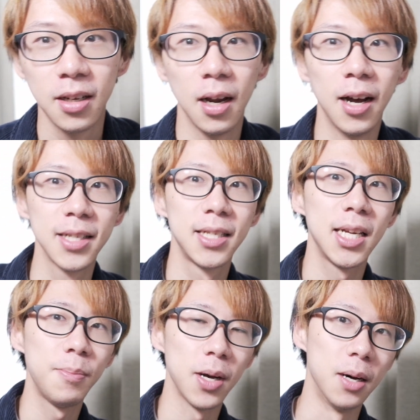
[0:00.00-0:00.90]
a
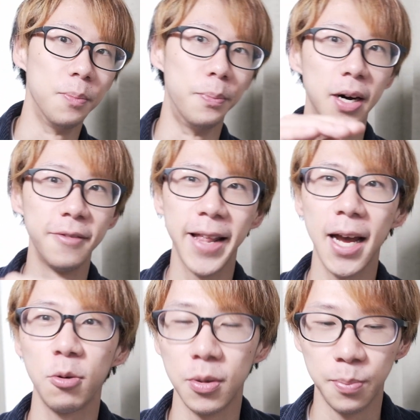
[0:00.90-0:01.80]
step above
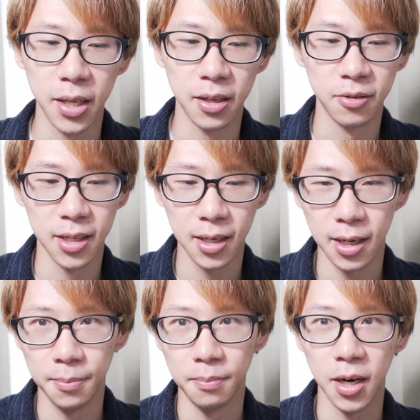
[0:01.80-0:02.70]
that would be using
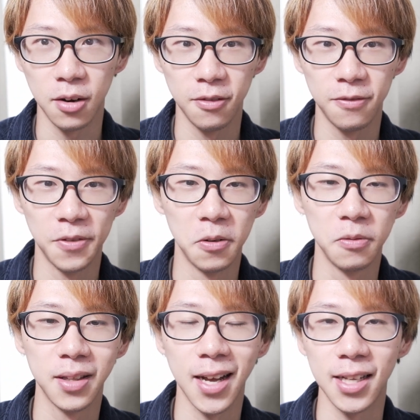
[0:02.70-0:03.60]
a
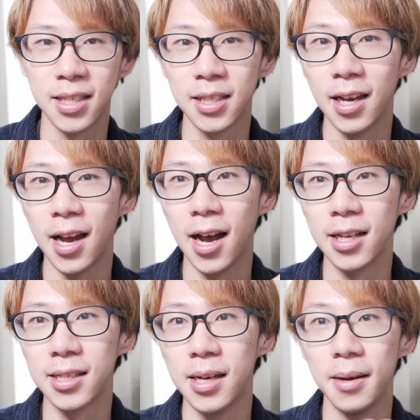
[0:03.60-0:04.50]
microphone that
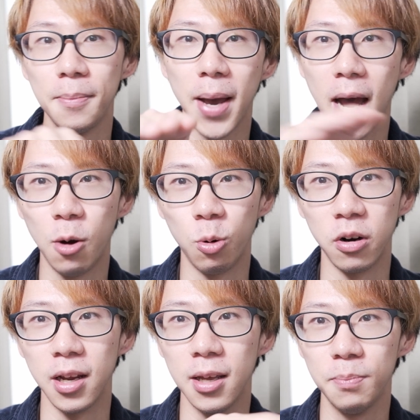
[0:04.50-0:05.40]
has
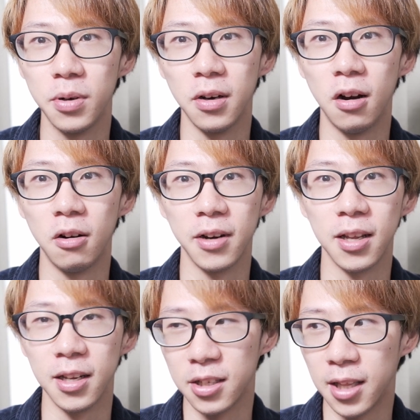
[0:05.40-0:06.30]
power input
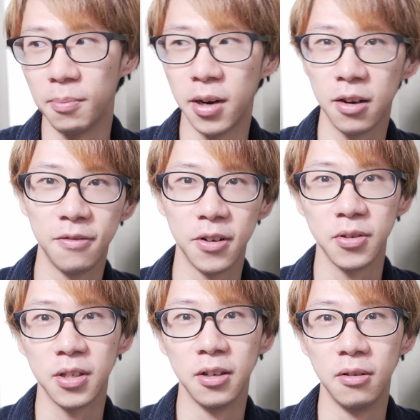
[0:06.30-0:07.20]
already into that microphone.
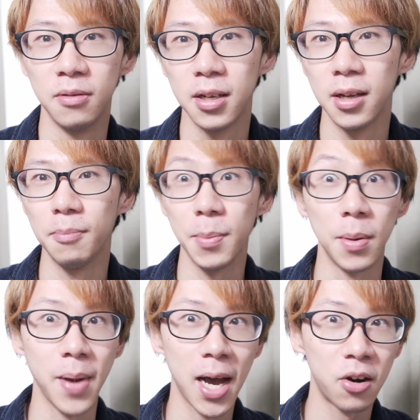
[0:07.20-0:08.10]
So it might be
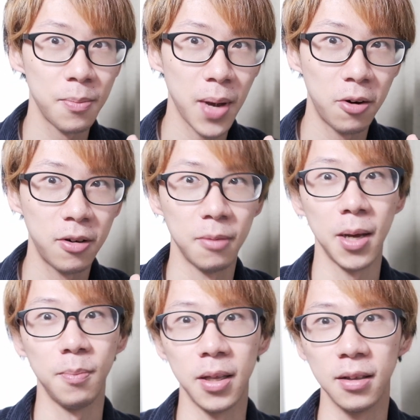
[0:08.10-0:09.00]
battery powered, it
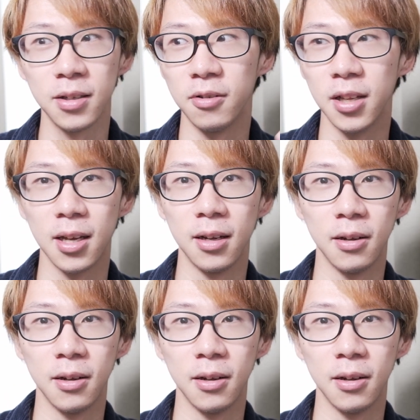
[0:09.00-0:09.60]
might be sort of like